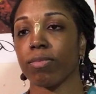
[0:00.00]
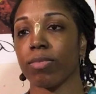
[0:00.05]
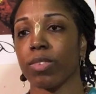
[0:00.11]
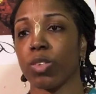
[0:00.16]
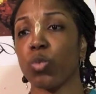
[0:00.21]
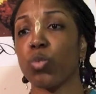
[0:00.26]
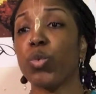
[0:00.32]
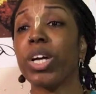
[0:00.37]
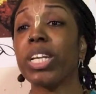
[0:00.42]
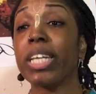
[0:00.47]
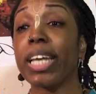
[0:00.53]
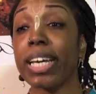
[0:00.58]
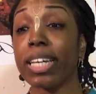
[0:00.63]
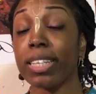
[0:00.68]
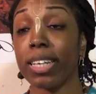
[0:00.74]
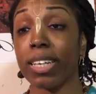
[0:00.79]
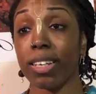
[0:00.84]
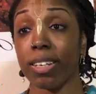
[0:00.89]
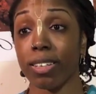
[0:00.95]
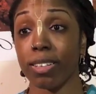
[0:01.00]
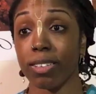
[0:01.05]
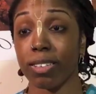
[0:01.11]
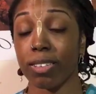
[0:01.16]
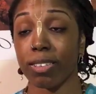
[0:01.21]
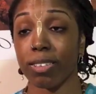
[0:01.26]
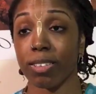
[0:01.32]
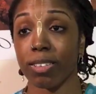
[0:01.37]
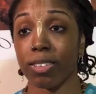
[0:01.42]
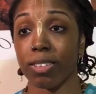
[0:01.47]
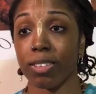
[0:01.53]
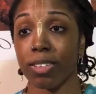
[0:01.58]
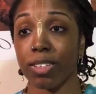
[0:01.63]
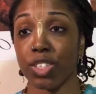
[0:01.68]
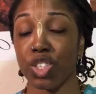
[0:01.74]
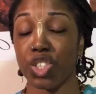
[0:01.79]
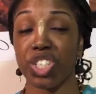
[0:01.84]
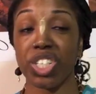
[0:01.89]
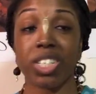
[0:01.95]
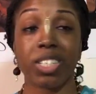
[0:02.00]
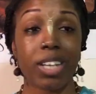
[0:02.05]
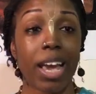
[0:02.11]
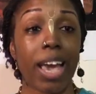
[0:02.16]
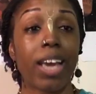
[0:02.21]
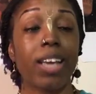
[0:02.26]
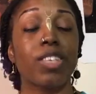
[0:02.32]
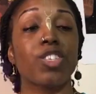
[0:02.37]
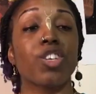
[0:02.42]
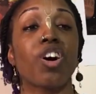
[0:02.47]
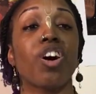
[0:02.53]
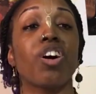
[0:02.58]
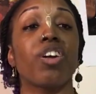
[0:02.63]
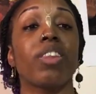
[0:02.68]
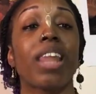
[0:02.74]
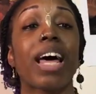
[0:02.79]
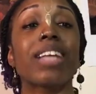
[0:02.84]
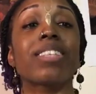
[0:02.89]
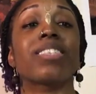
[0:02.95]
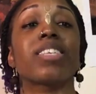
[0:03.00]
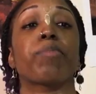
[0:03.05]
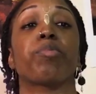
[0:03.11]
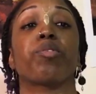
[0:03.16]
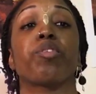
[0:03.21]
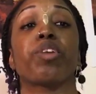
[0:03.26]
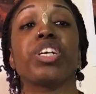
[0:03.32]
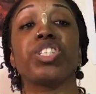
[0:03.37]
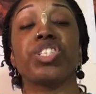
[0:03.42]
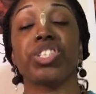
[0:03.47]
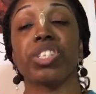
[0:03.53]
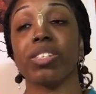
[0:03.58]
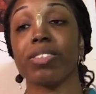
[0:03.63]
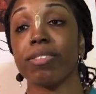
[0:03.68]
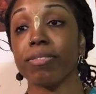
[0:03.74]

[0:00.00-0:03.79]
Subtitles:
Willingly, she takes on that separation.